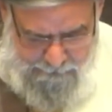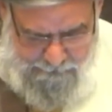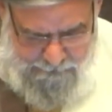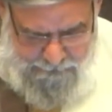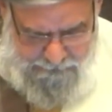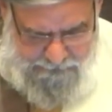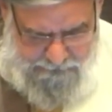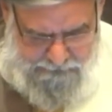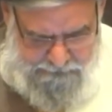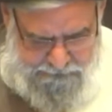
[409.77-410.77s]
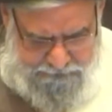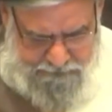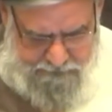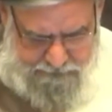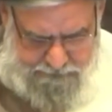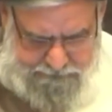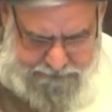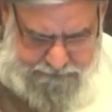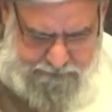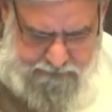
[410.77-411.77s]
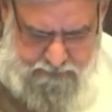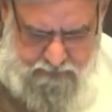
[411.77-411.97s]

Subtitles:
(silence)